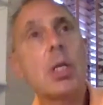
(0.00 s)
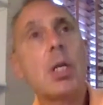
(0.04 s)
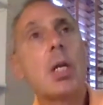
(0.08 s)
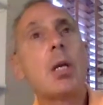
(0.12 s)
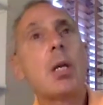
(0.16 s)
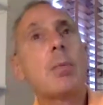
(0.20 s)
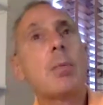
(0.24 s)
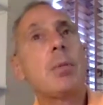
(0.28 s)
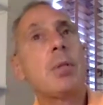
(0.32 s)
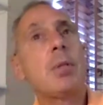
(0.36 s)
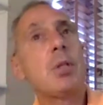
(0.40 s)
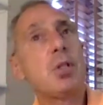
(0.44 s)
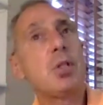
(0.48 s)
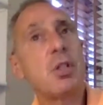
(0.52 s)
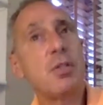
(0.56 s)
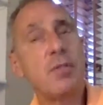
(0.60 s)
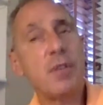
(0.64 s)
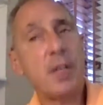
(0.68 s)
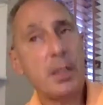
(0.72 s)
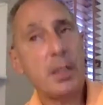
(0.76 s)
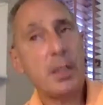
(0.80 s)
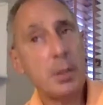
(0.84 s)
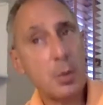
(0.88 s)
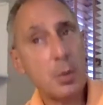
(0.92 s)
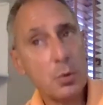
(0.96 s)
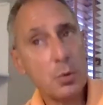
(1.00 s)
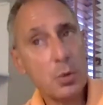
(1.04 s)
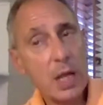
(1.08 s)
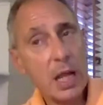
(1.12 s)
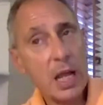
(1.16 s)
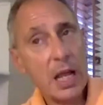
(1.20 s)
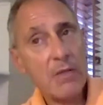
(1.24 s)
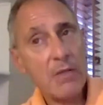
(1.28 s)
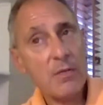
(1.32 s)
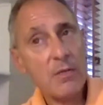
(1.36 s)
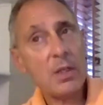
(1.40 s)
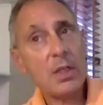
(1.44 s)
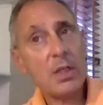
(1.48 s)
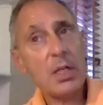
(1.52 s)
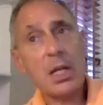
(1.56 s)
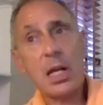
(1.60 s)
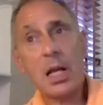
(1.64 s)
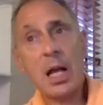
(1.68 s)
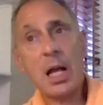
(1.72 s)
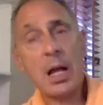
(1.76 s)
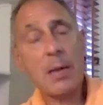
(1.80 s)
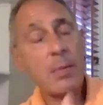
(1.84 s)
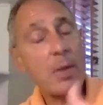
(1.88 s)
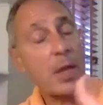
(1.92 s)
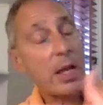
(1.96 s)
because if I don't have it,
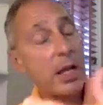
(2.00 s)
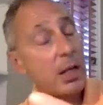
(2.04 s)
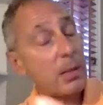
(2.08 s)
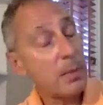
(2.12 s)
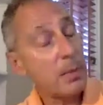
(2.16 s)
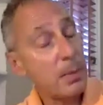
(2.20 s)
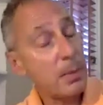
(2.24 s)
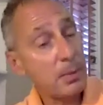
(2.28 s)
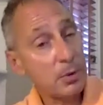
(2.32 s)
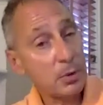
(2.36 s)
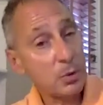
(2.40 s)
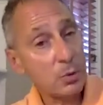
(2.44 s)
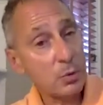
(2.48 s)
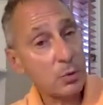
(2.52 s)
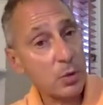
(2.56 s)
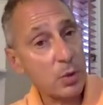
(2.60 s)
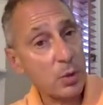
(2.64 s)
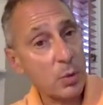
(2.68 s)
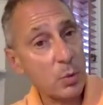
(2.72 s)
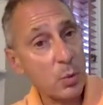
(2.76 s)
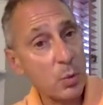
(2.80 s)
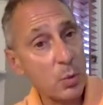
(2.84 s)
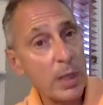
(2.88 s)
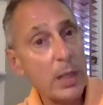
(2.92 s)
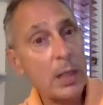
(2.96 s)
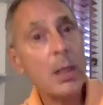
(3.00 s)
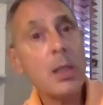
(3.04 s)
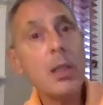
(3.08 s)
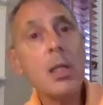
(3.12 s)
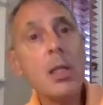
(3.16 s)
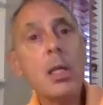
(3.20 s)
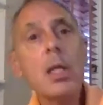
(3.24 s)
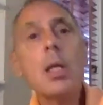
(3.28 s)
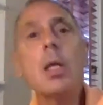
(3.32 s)
I'm not going to be able to run it well.